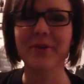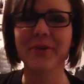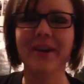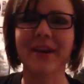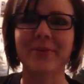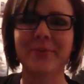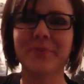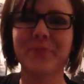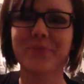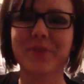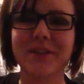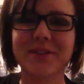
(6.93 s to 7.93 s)
Okay,
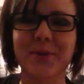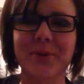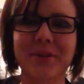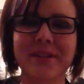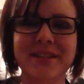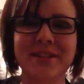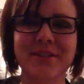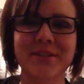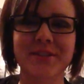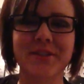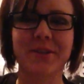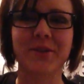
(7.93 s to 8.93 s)
so this is
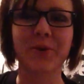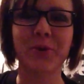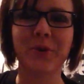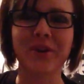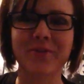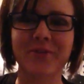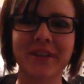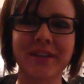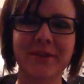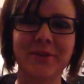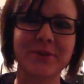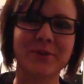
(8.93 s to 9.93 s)
just a quick
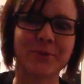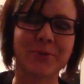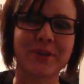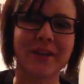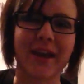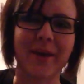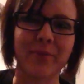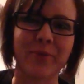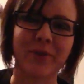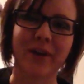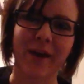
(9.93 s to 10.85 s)
video to do a recap of what